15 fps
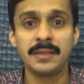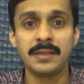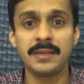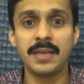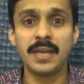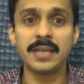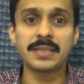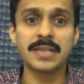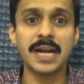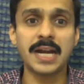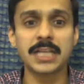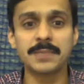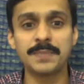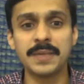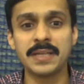they start
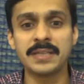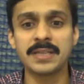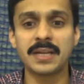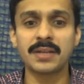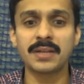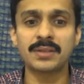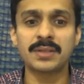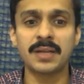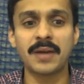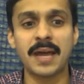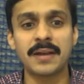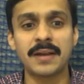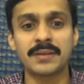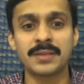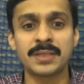experiencing, chalo
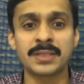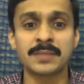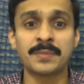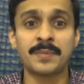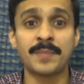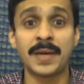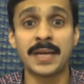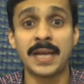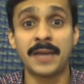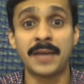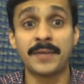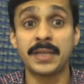yaar, this is my life.